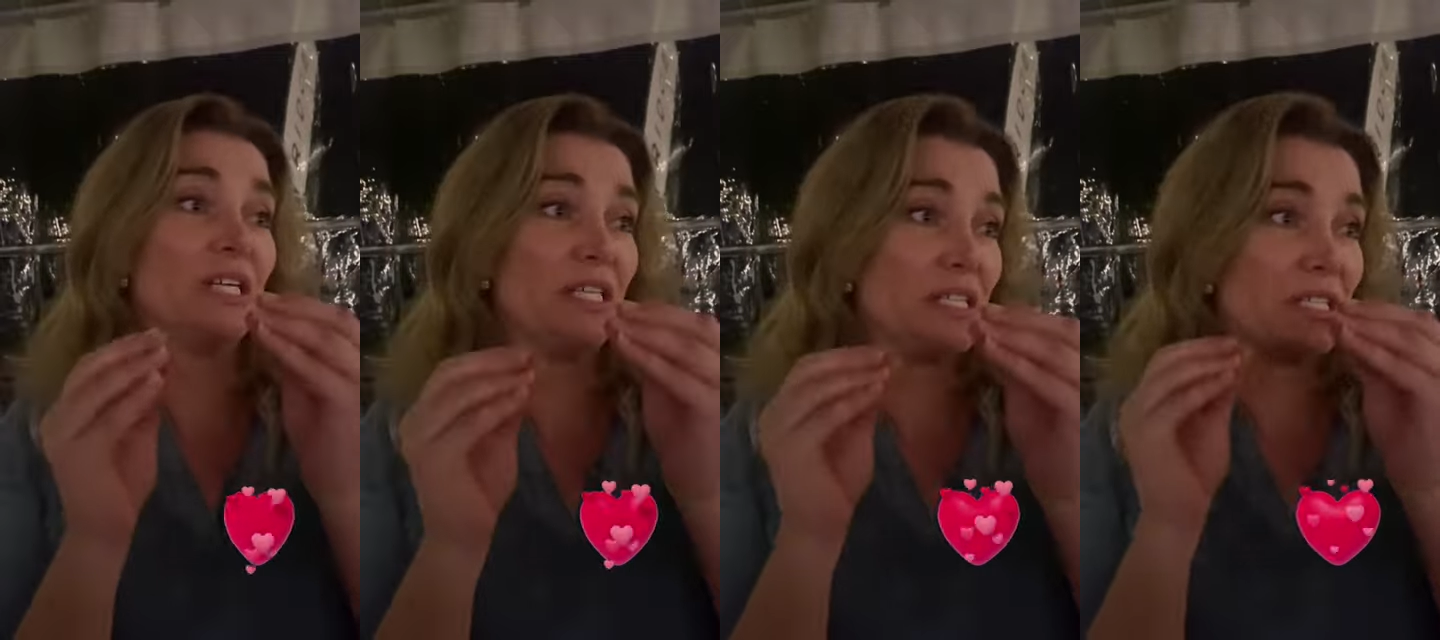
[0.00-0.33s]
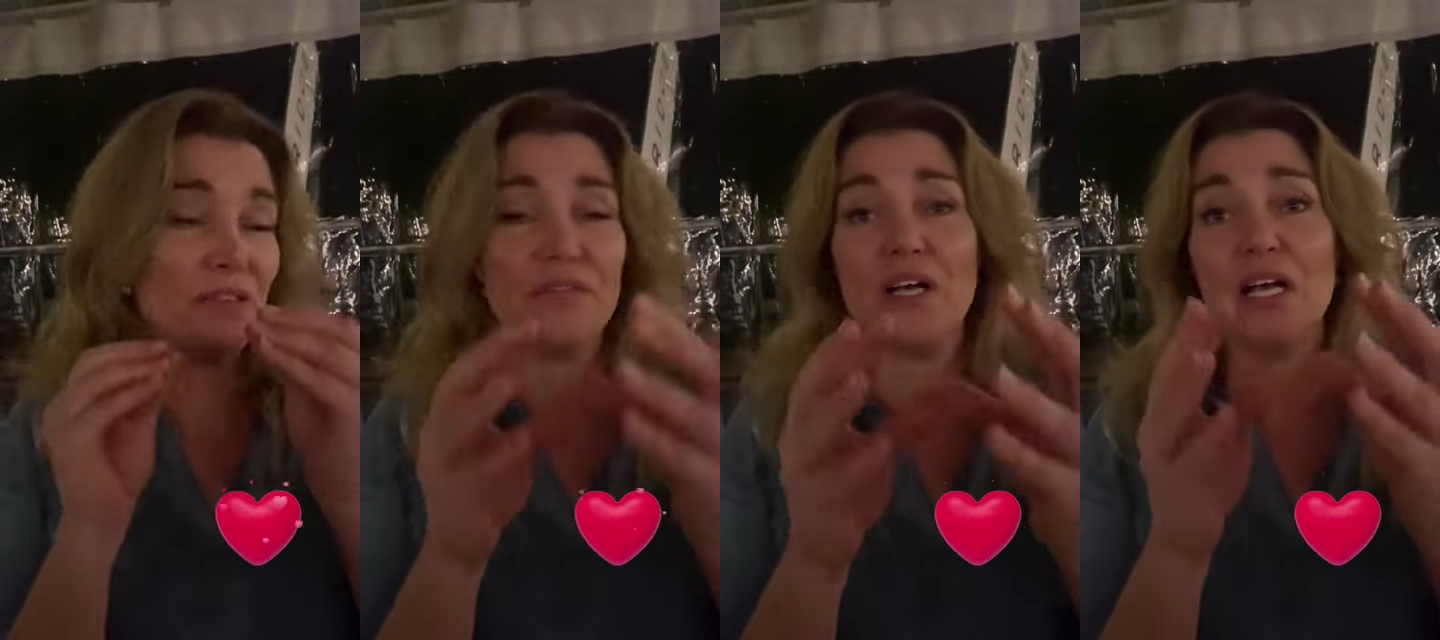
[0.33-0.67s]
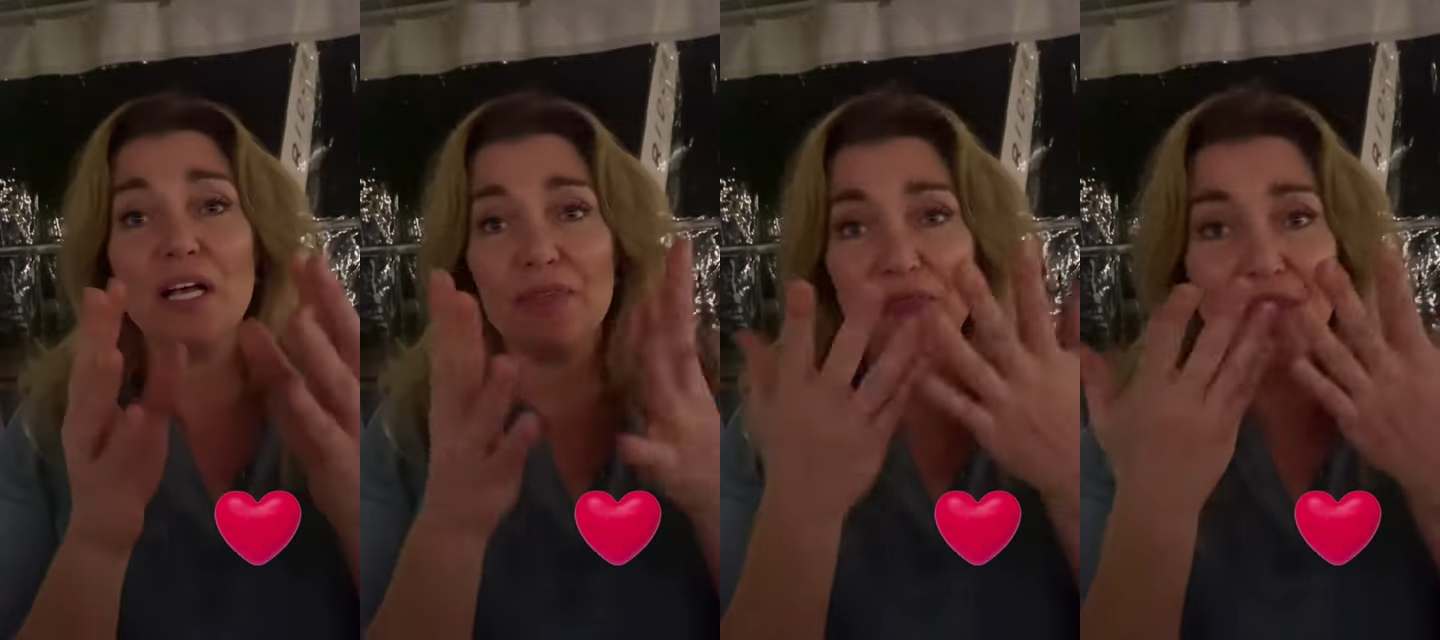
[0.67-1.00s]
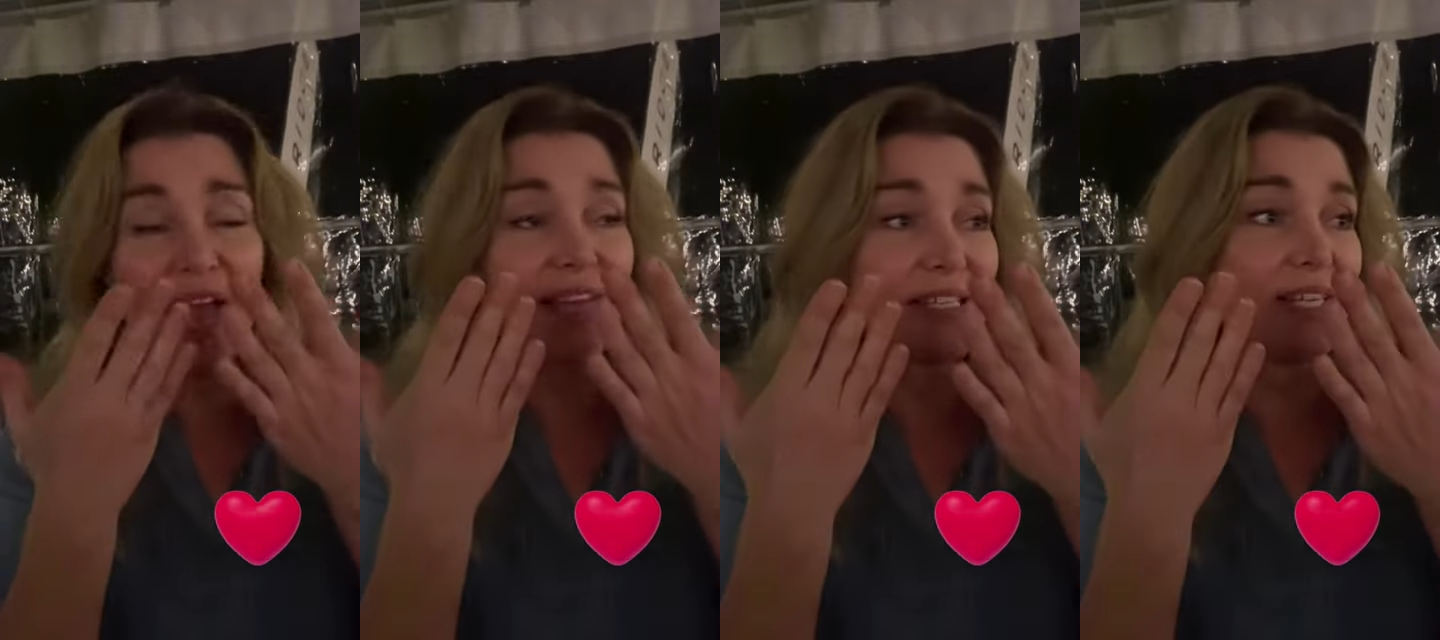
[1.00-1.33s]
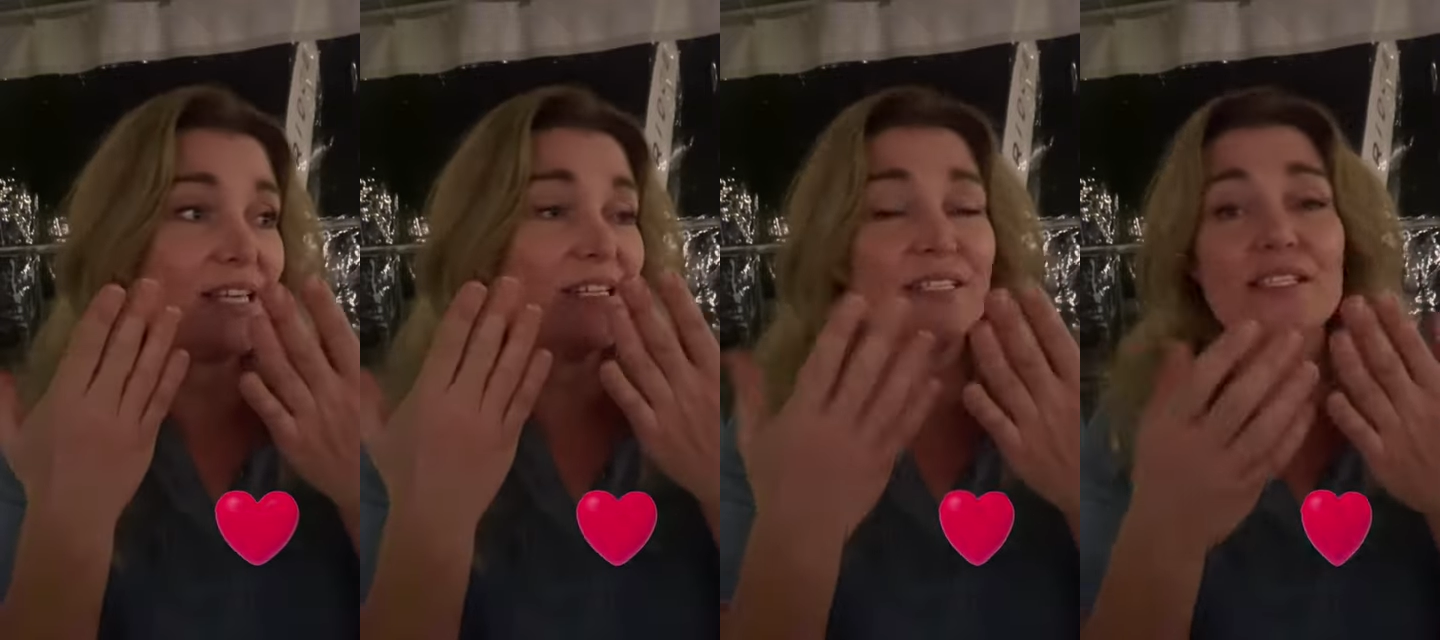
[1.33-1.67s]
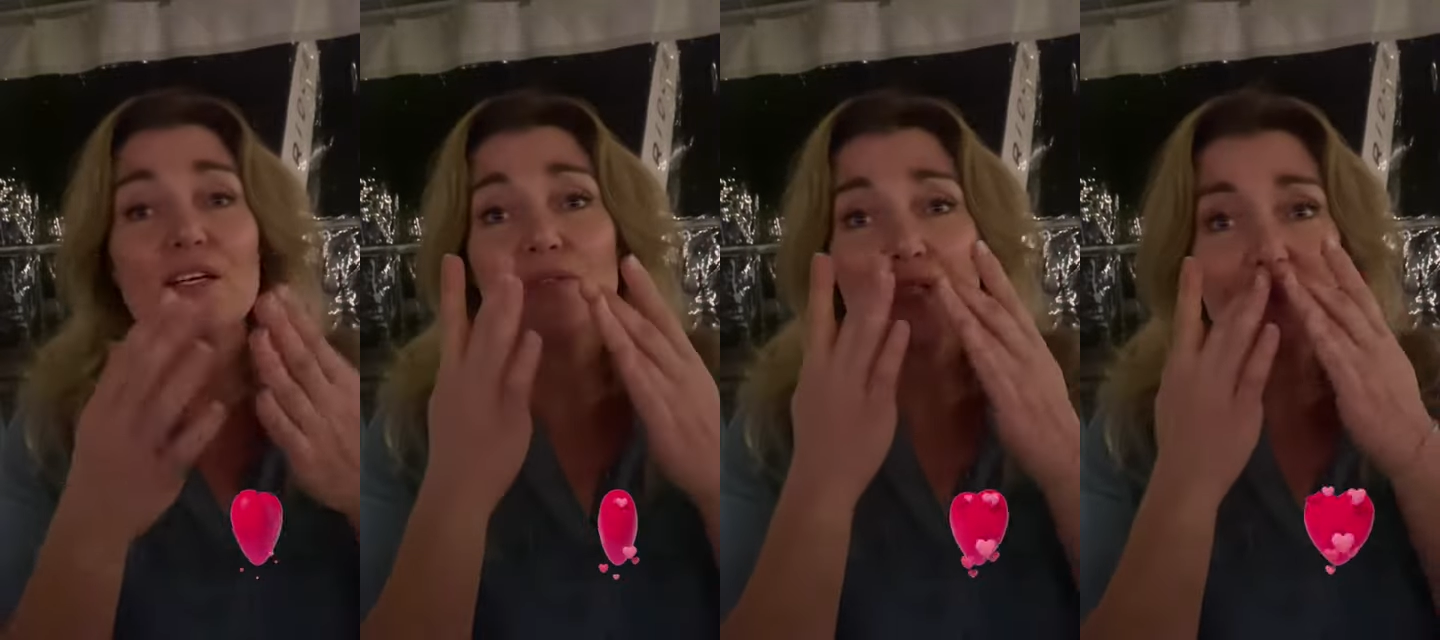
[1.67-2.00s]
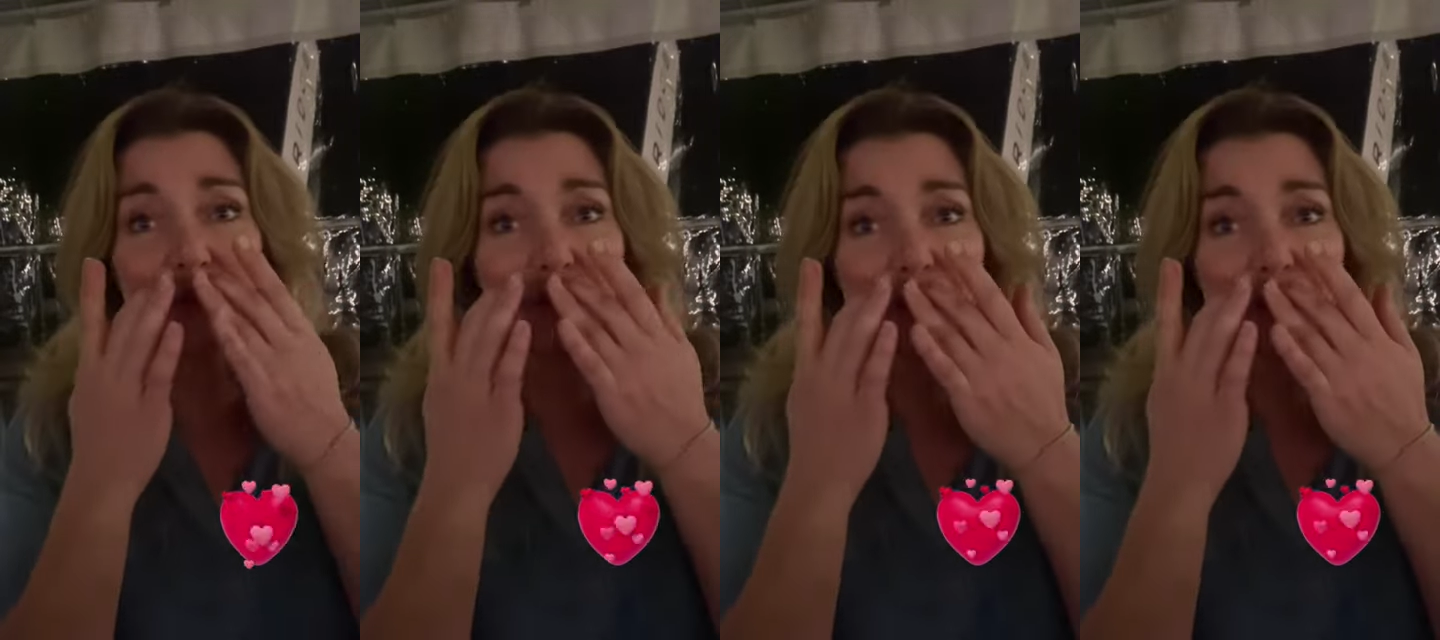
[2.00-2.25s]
It is divine. That in itself just makes me